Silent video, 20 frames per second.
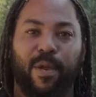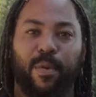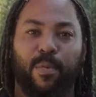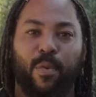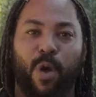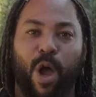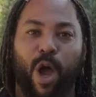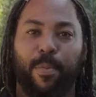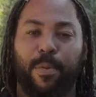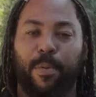
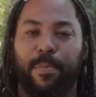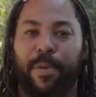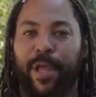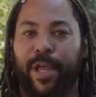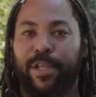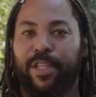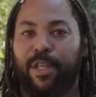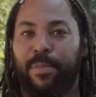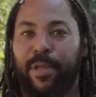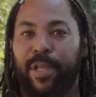well
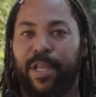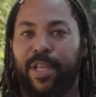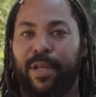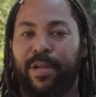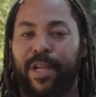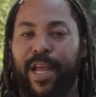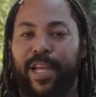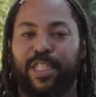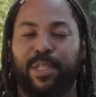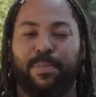prepared to be your
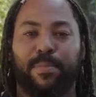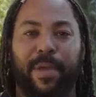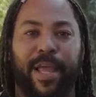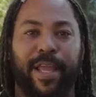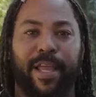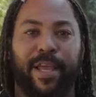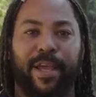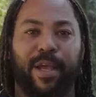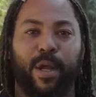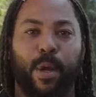next
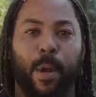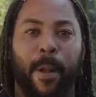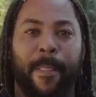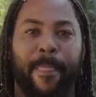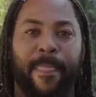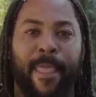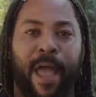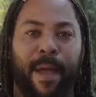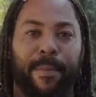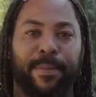mayor.
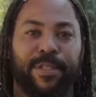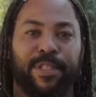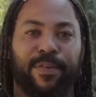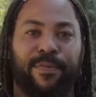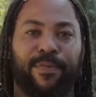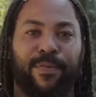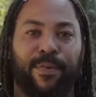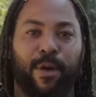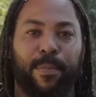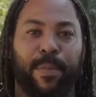I was the
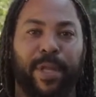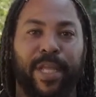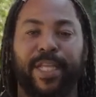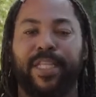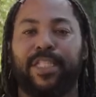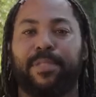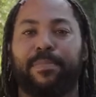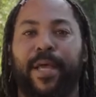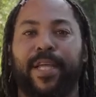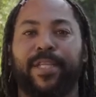former
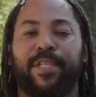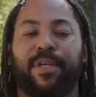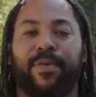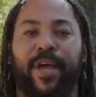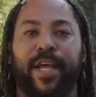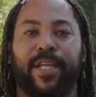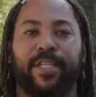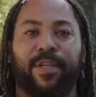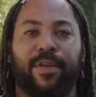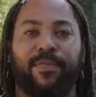East Bay
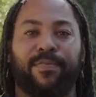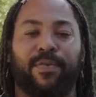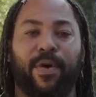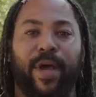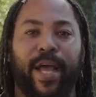director for